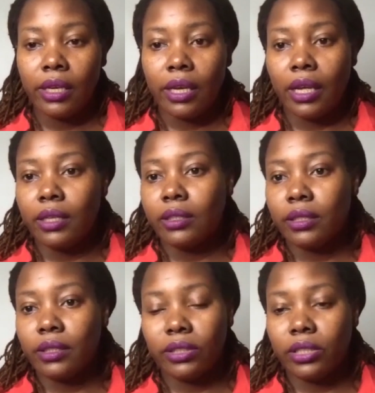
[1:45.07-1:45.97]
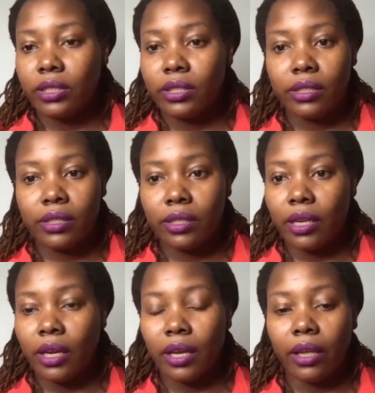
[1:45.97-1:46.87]
and just
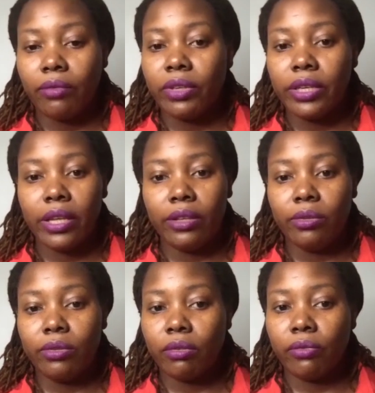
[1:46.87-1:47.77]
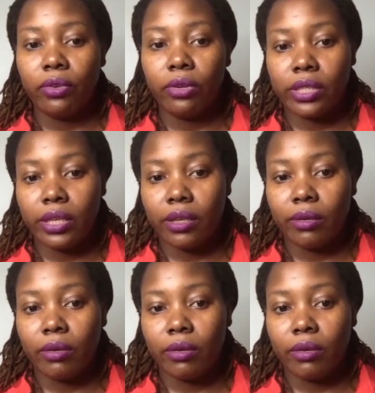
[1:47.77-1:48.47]
everyday use of water.